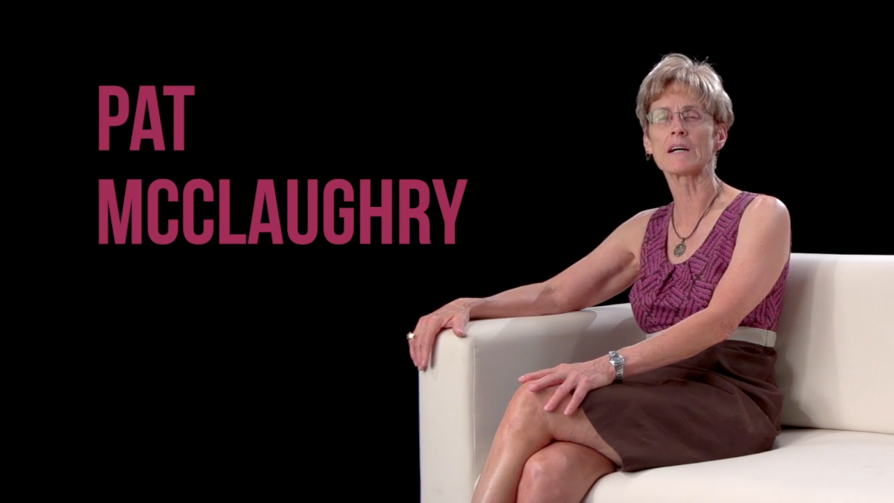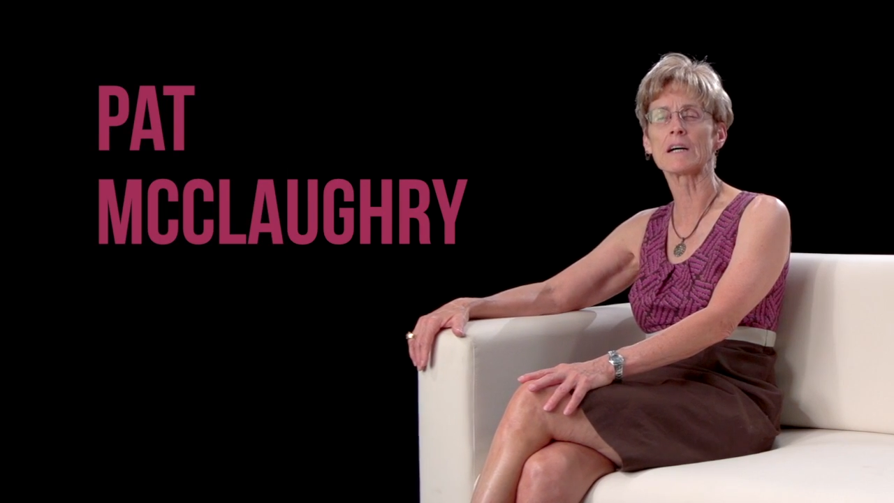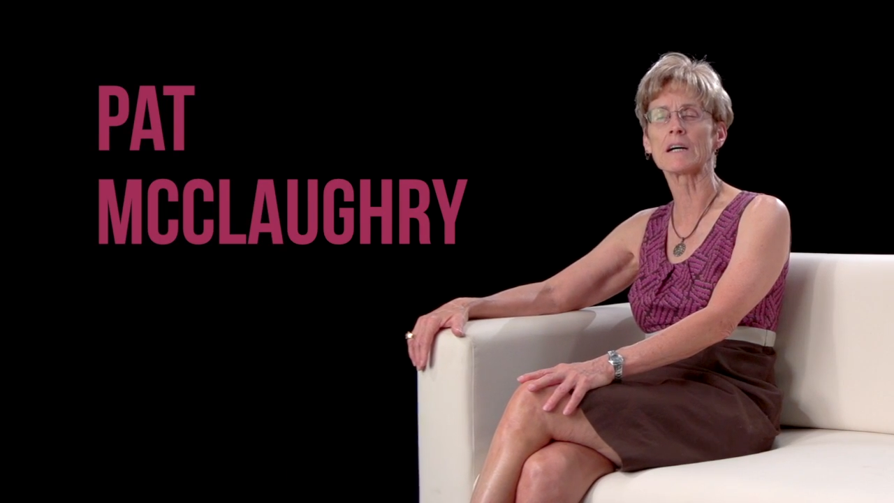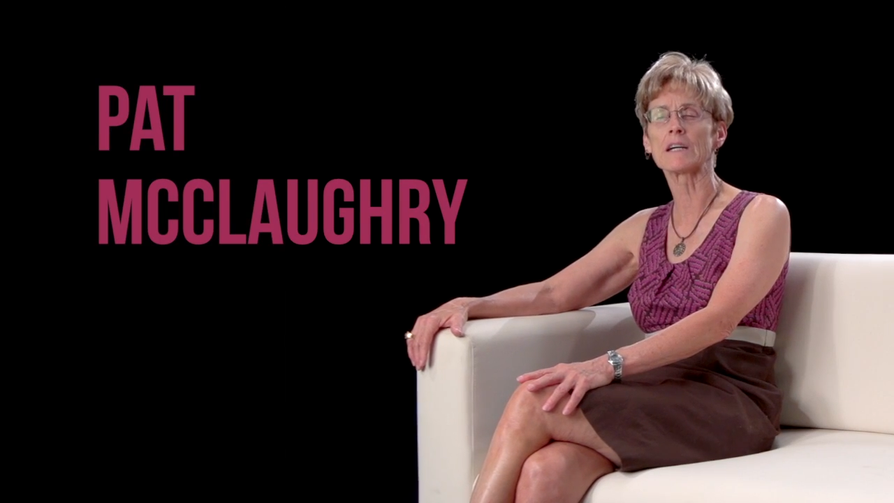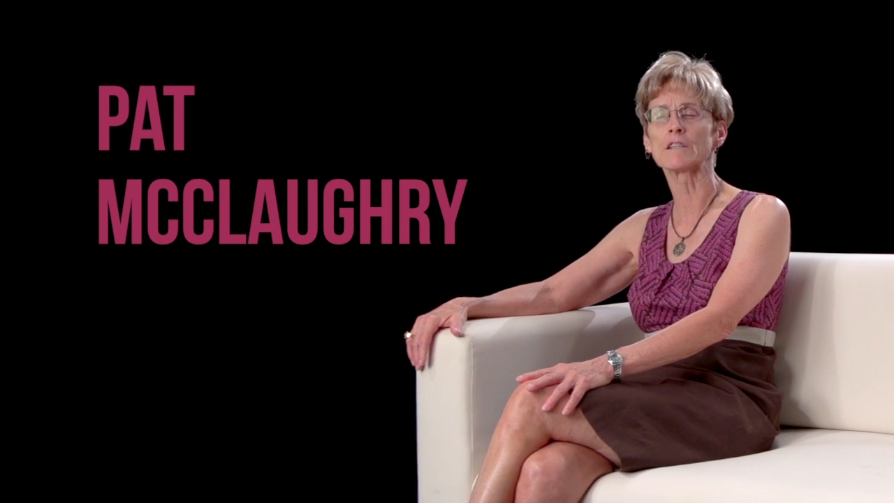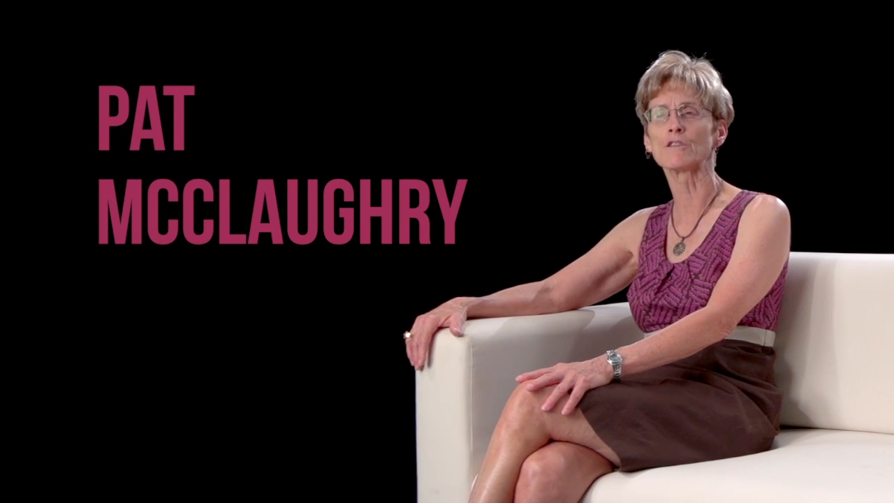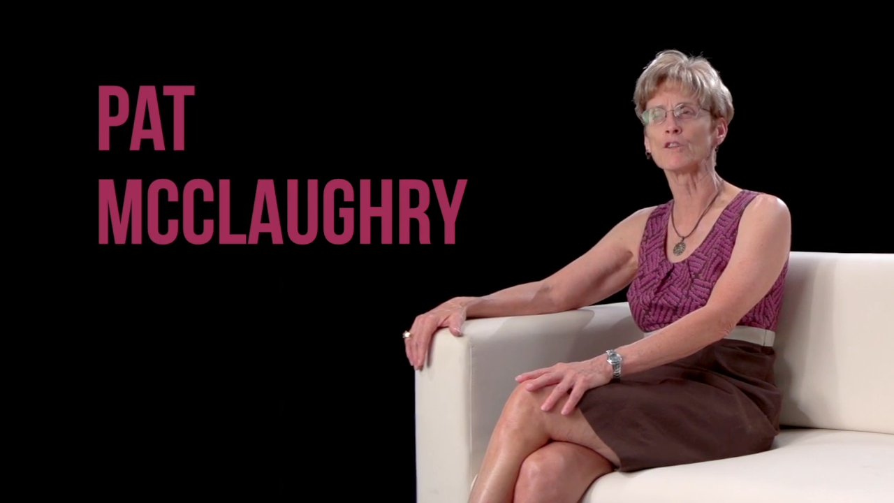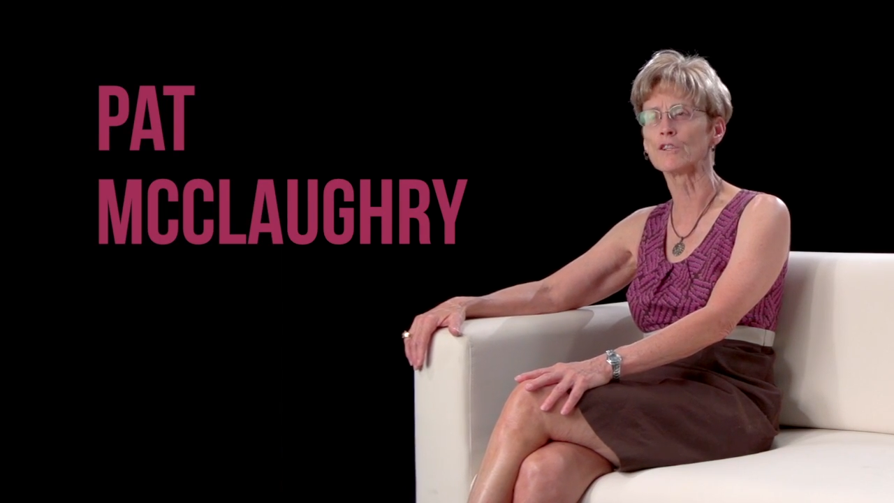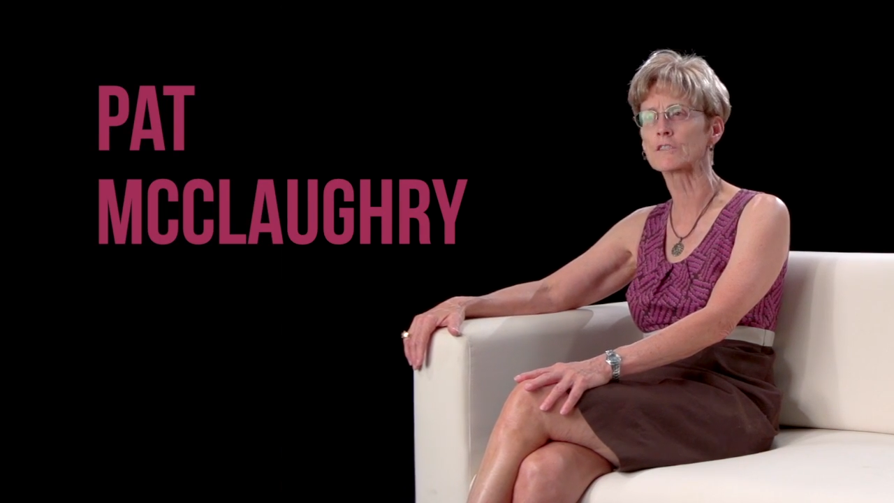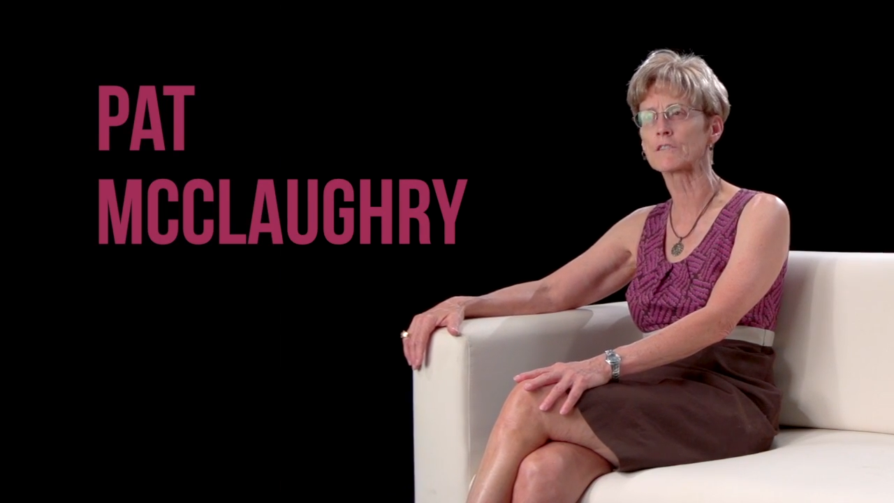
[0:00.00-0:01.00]
I
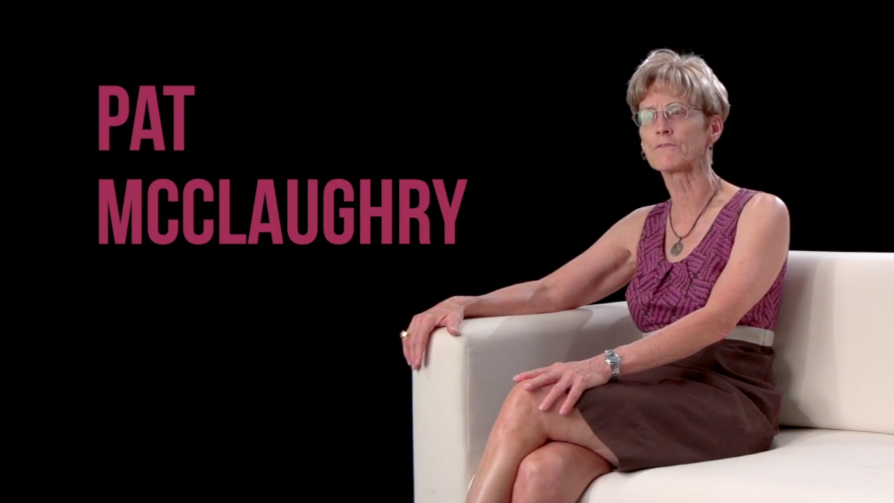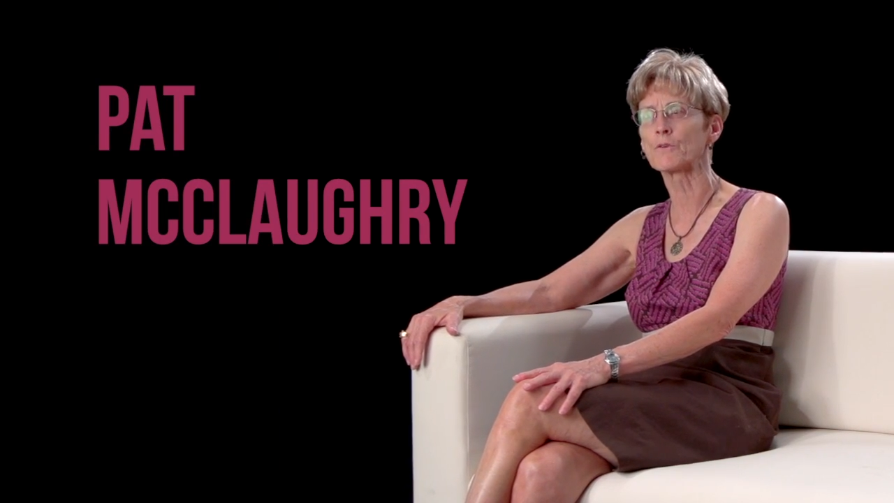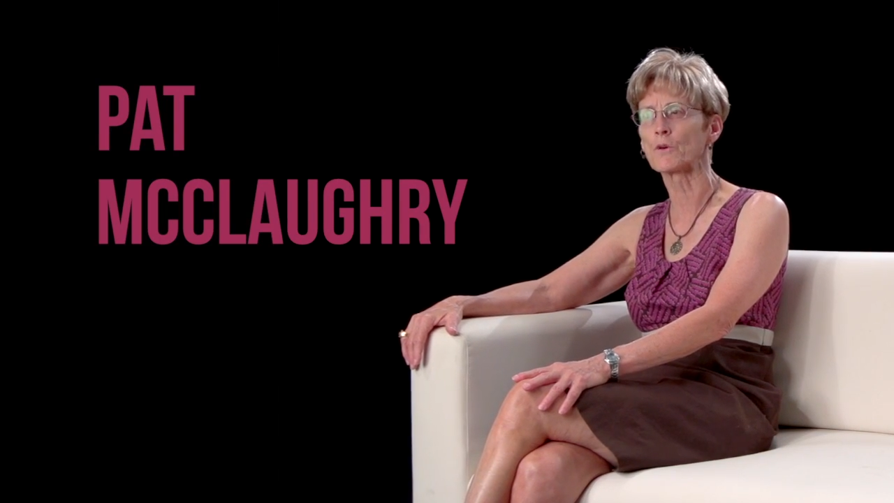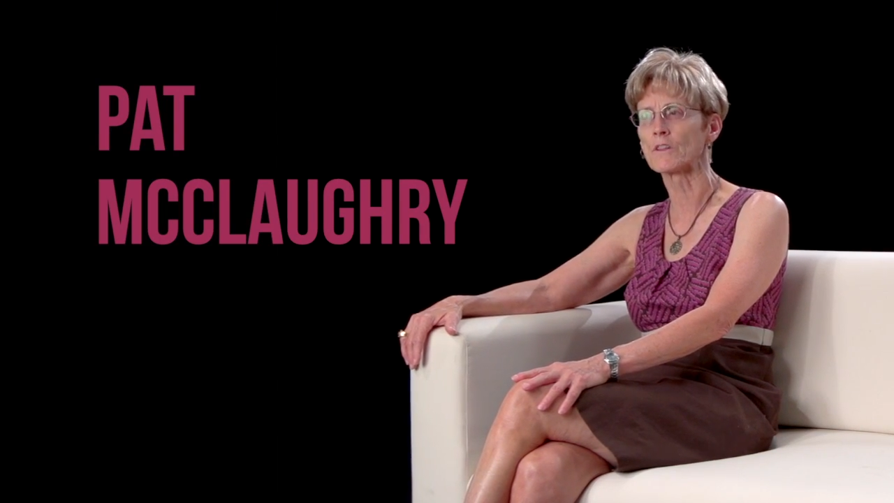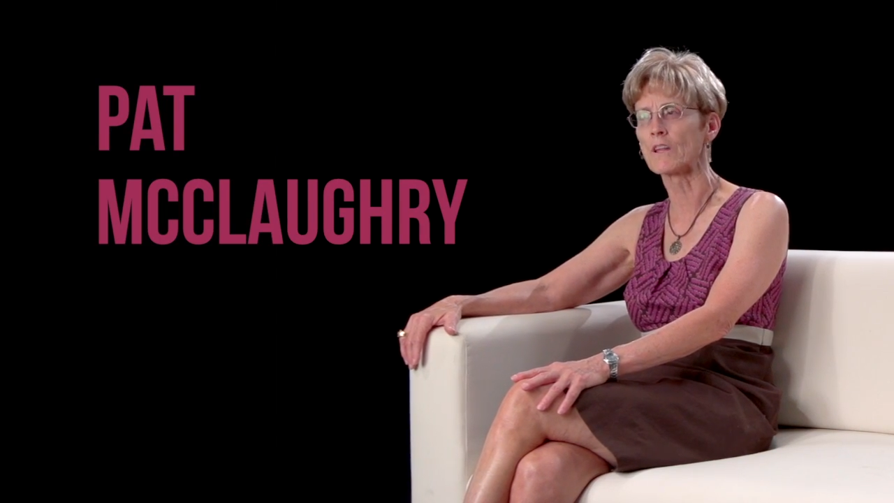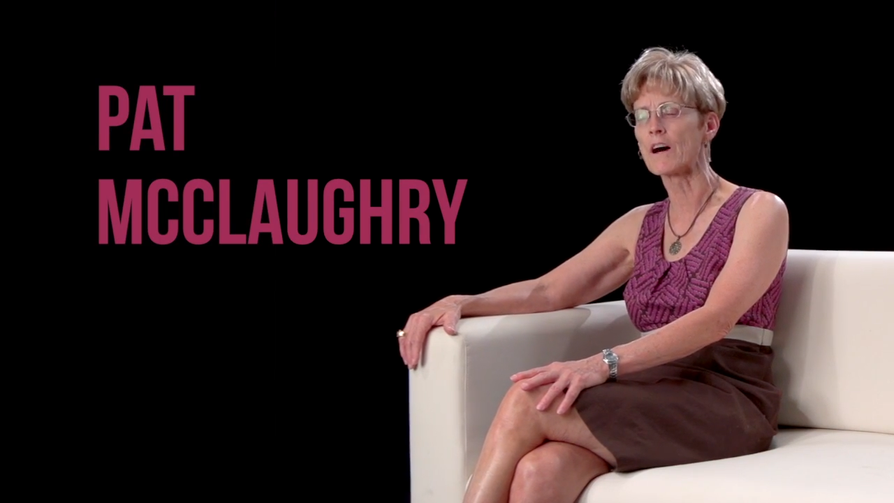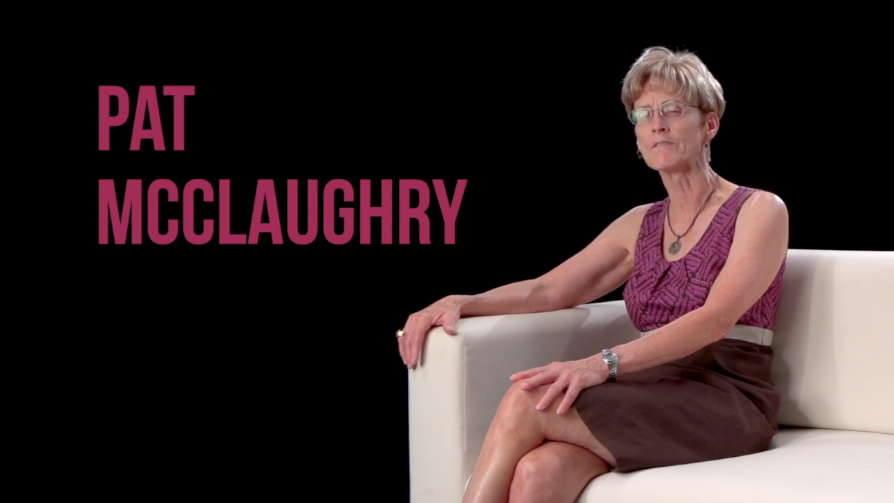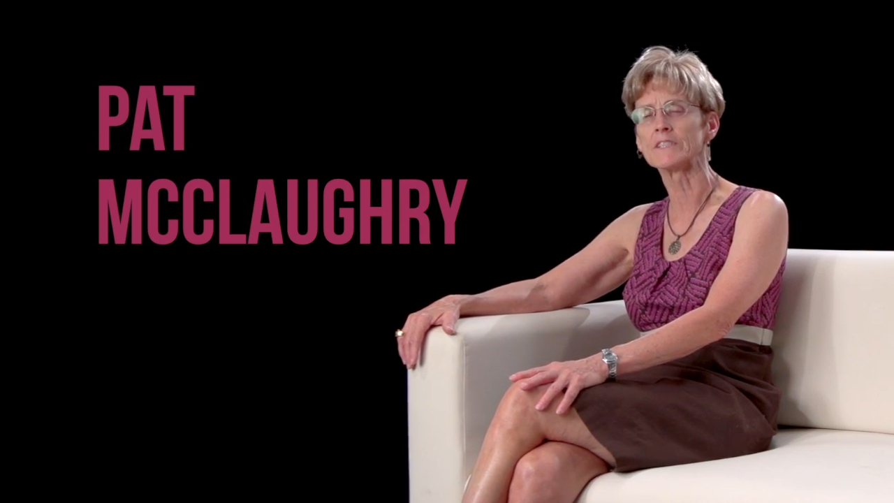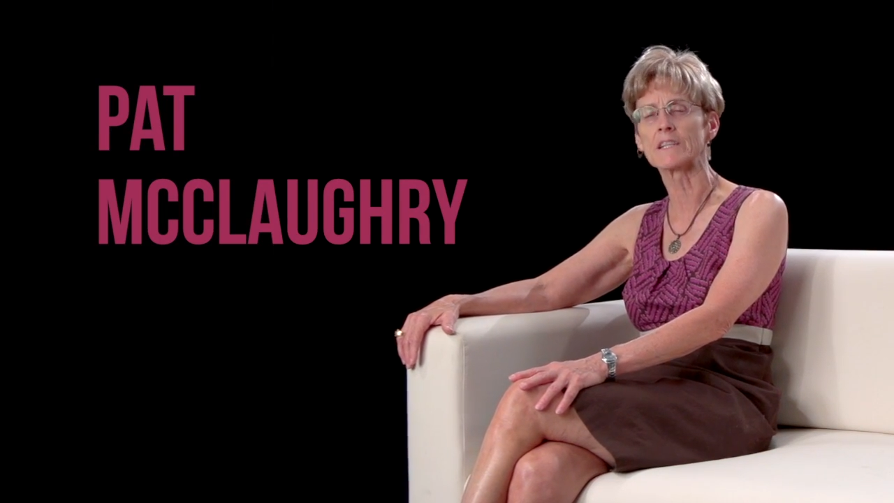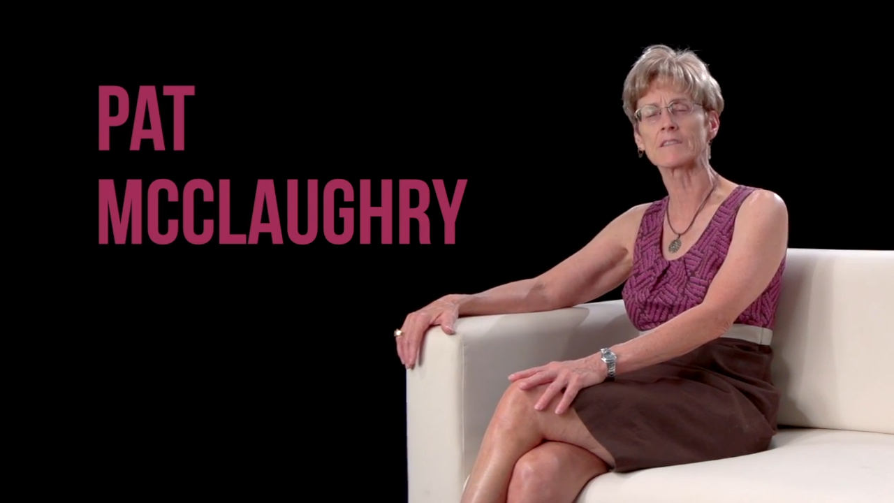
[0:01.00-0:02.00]
looked for love and